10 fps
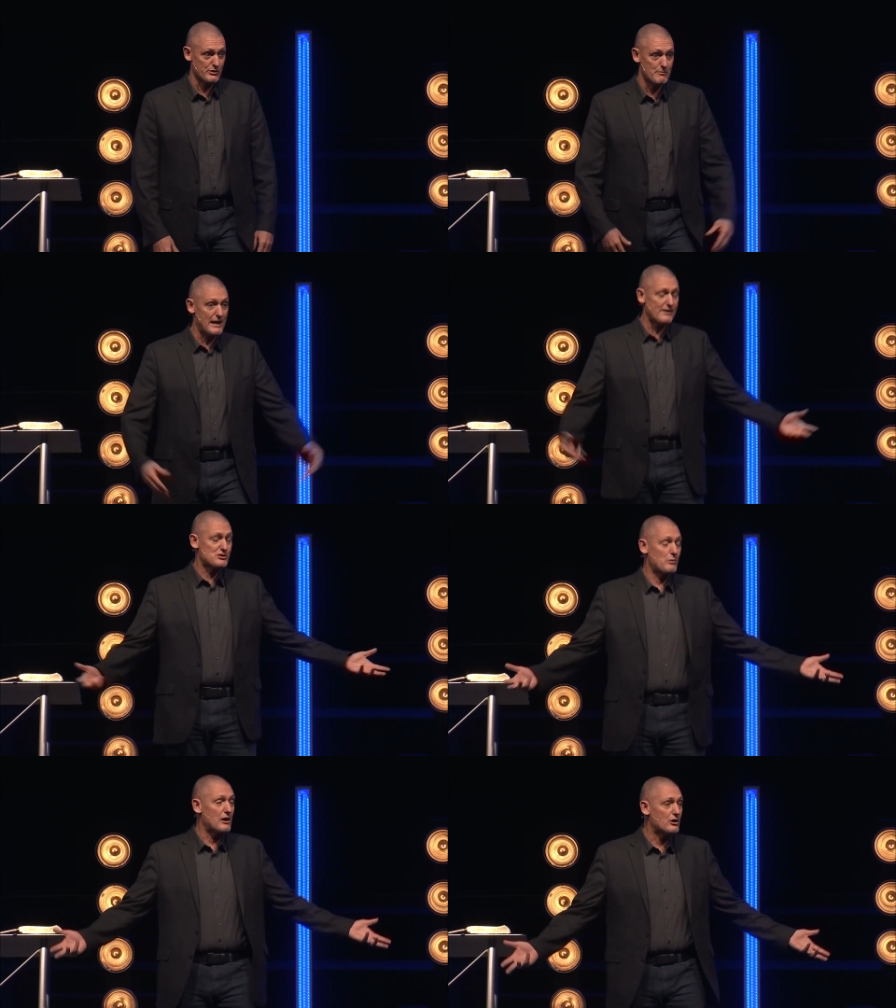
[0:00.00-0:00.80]
You might
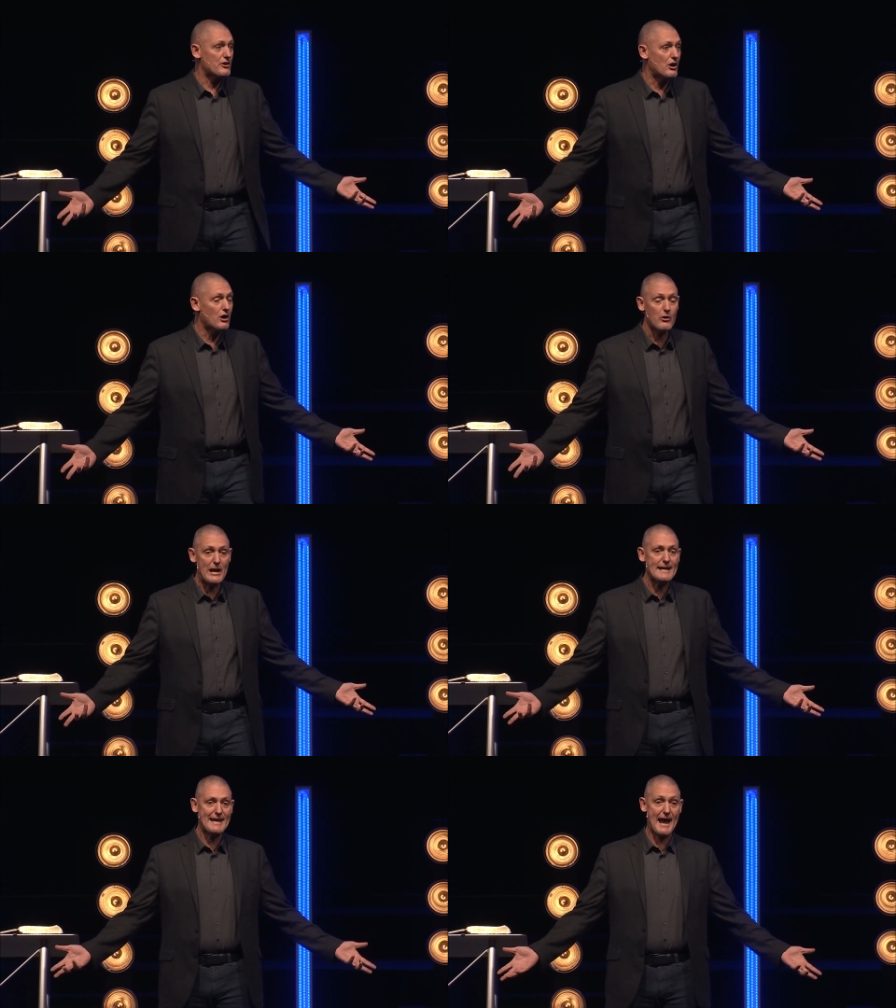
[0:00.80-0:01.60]
as well go the whole
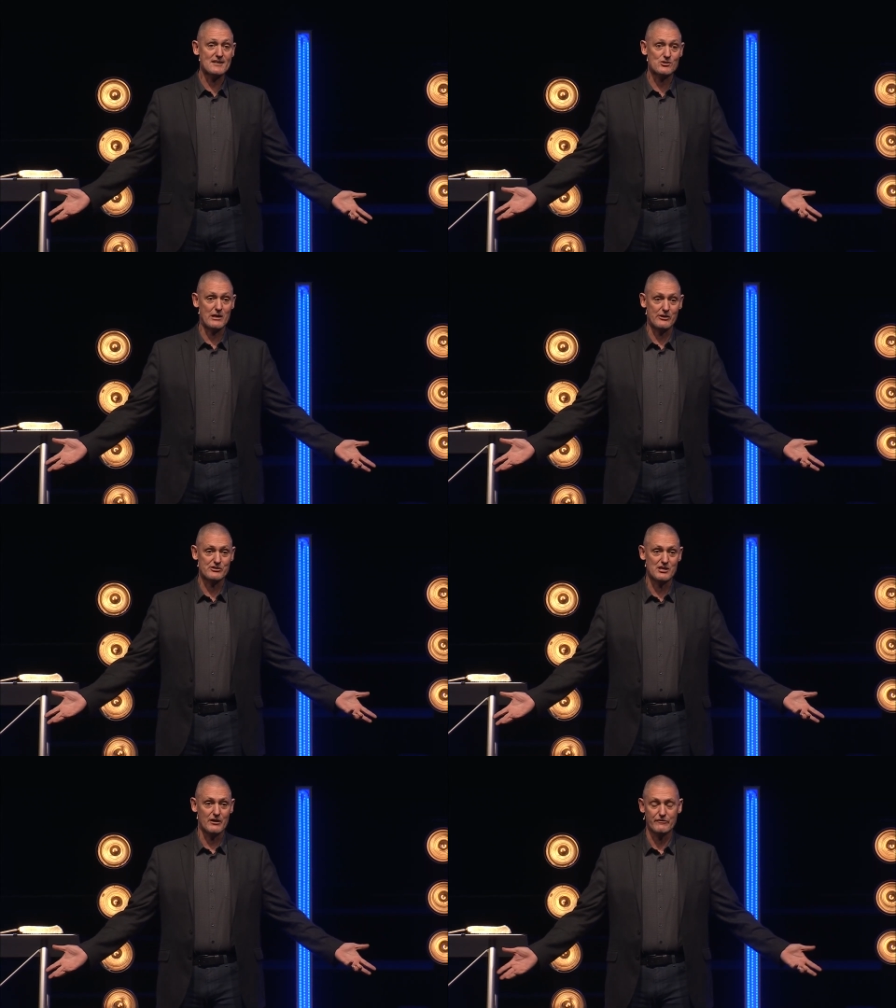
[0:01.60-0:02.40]
way and castrate
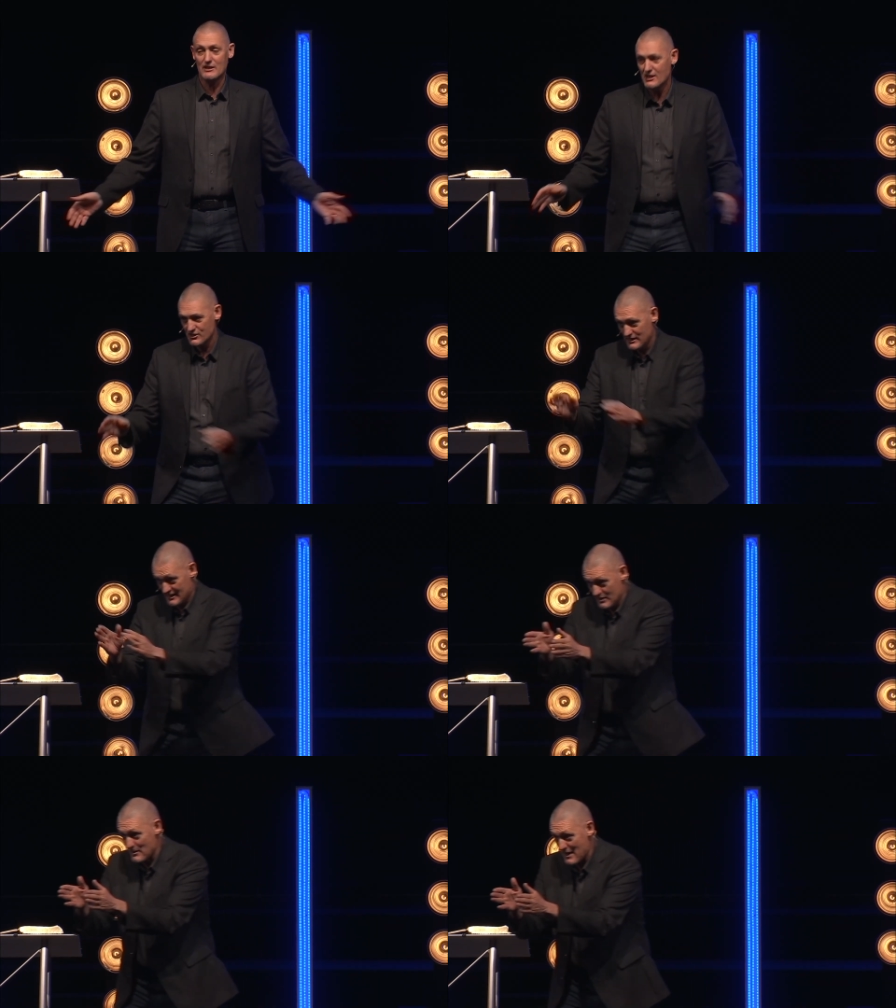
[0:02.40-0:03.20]
yourself.
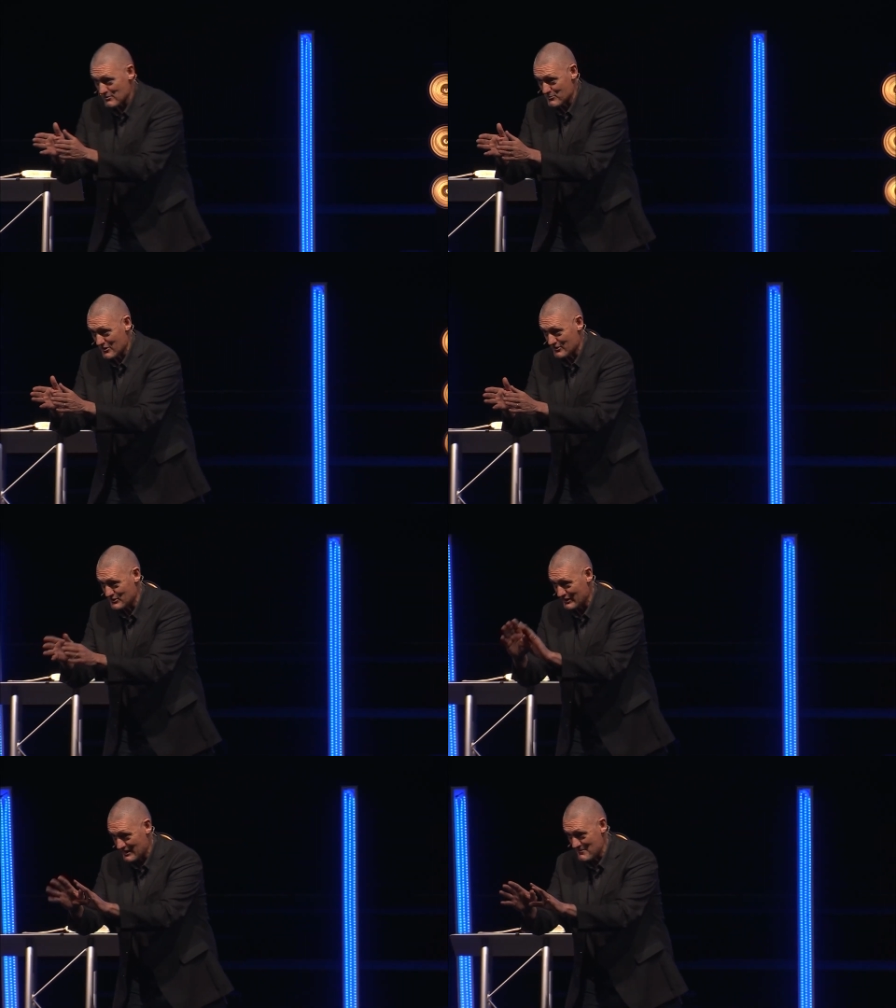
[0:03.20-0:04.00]
In the Bible, brother,
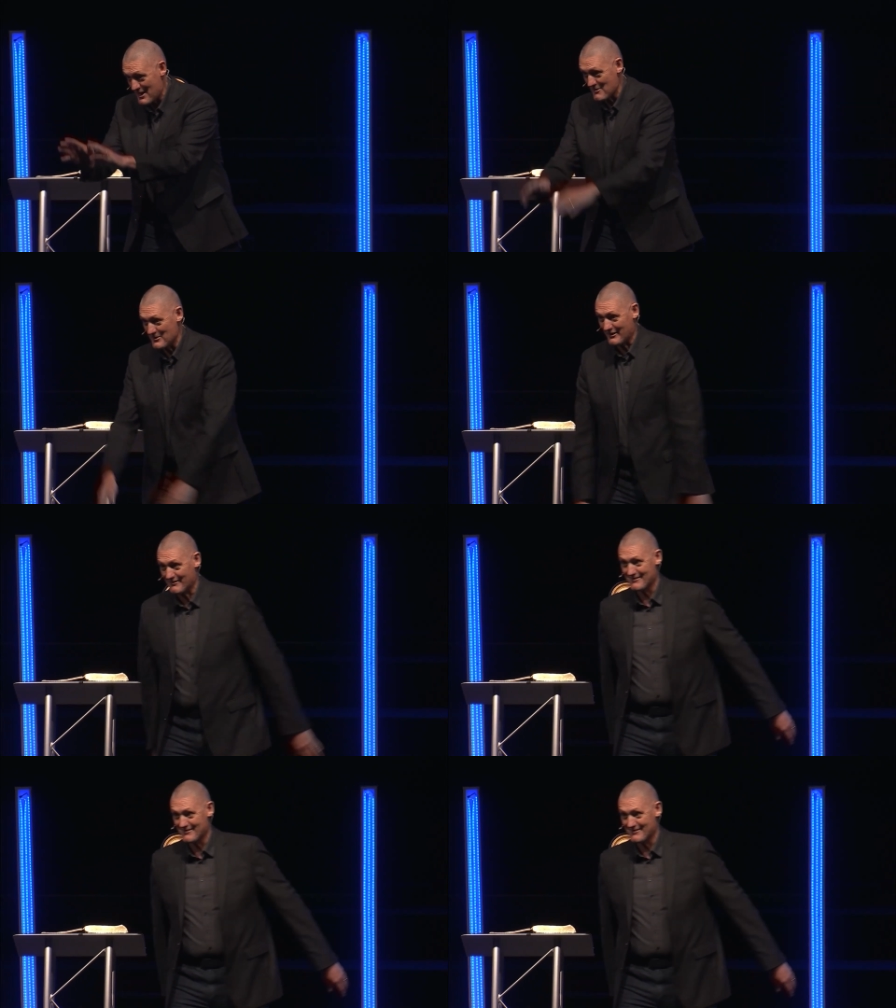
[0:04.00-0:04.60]
don't get mad at me.